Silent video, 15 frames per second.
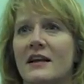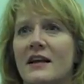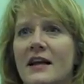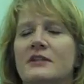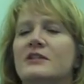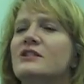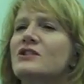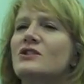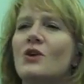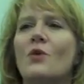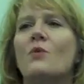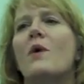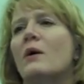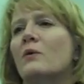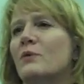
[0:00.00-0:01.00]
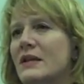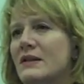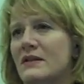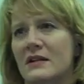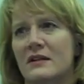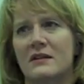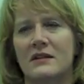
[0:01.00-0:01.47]
and it's so well written,
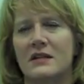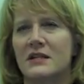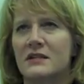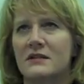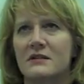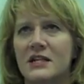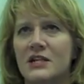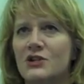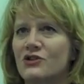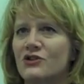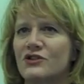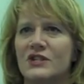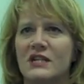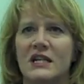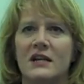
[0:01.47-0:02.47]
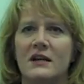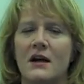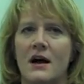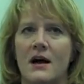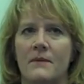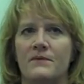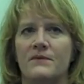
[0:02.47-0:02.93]
that the teachers did it,
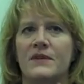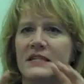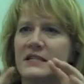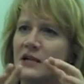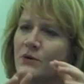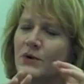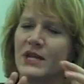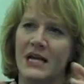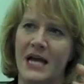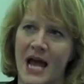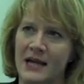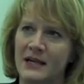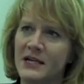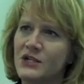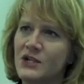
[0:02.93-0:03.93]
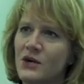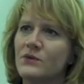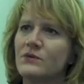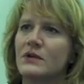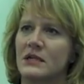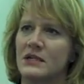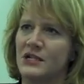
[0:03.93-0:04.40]
they start with an
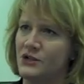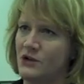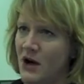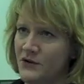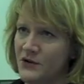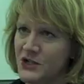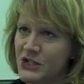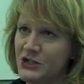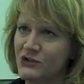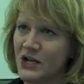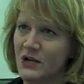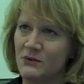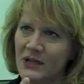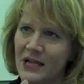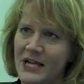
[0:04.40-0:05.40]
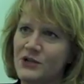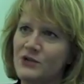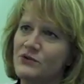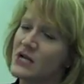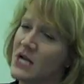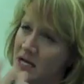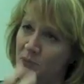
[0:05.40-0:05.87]
anecdote that other teachers can relate to
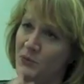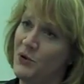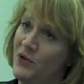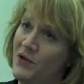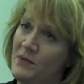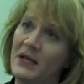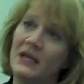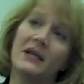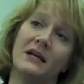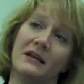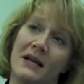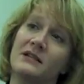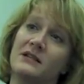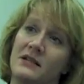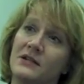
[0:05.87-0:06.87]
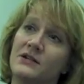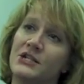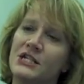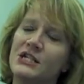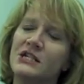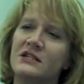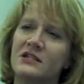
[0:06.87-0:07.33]
kind of pull them in and connect to their
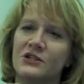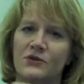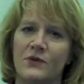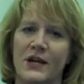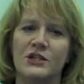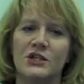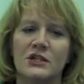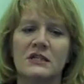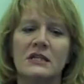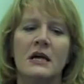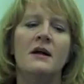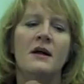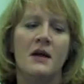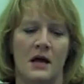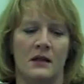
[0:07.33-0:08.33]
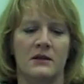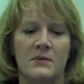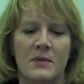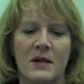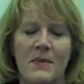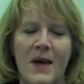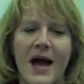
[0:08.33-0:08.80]
teaching situations, a little
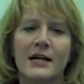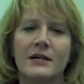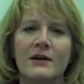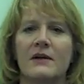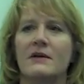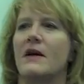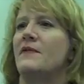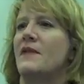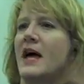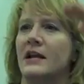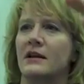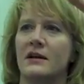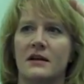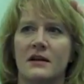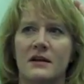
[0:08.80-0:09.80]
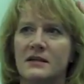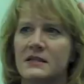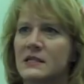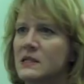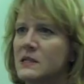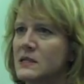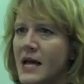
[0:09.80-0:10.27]
bit of background, and then
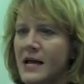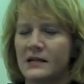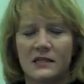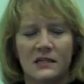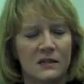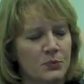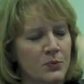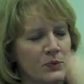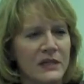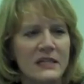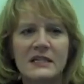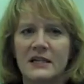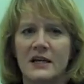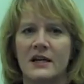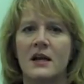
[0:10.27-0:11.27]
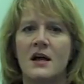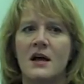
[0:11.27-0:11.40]
explicit